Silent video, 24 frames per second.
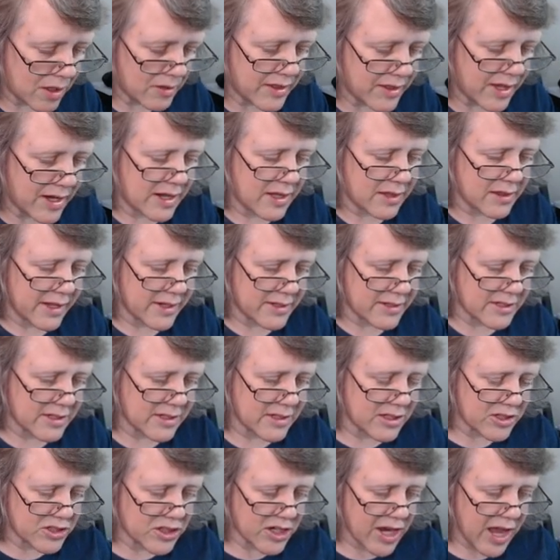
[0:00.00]
that he linked in
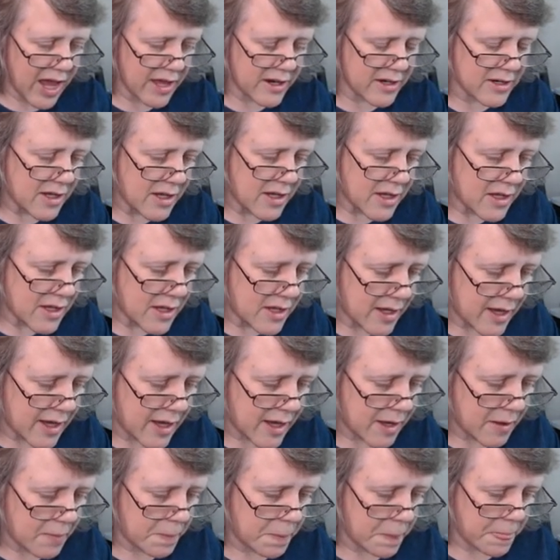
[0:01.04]
the chat,
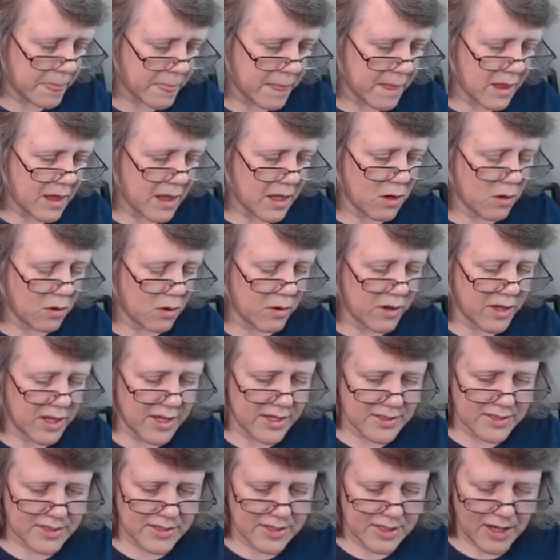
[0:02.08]
um, you know,
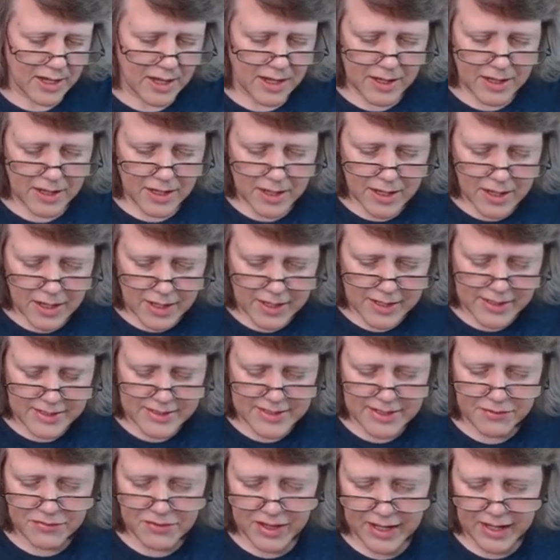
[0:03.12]
he's uh, he's
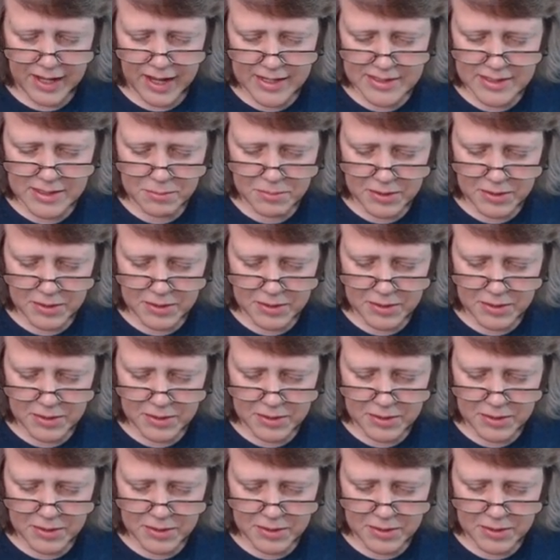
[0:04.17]
definitely got some